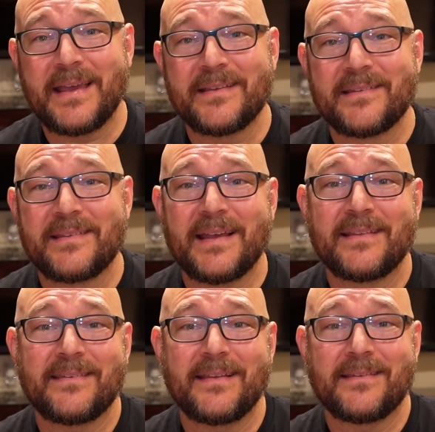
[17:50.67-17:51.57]
as that
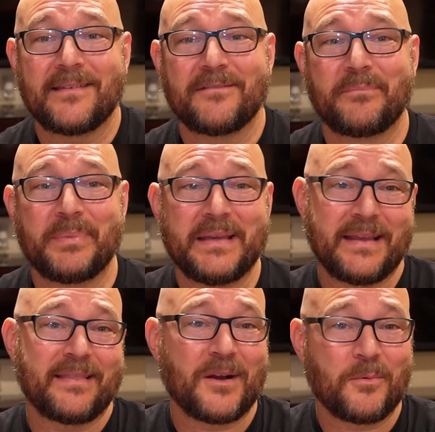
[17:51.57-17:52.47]
sense of
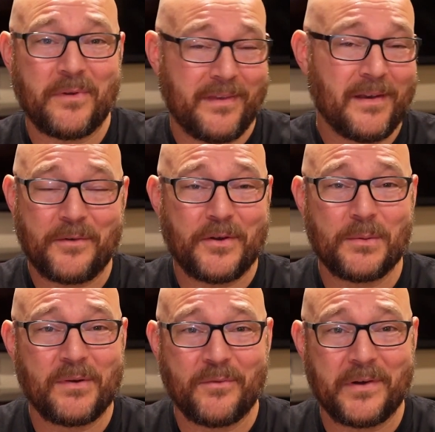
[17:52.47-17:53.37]
being there with another
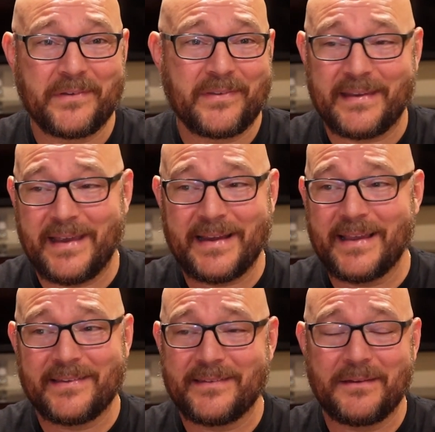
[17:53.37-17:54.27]
human voice. I
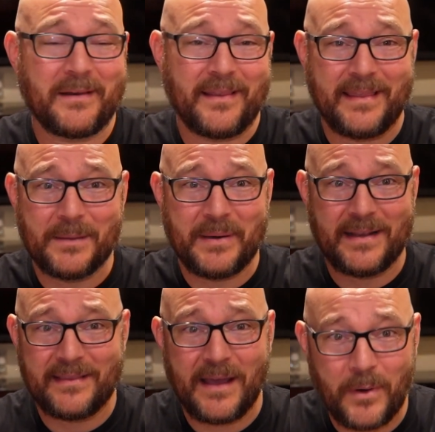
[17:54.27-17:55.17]
guess you can think about
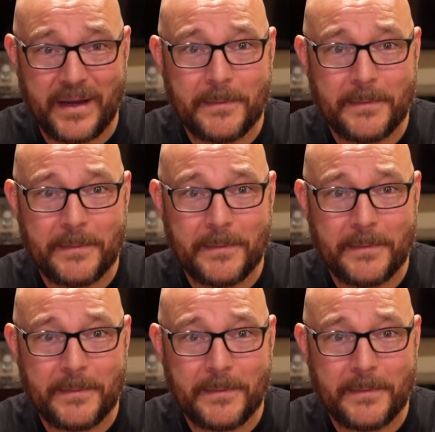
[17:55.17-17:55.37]
it that way.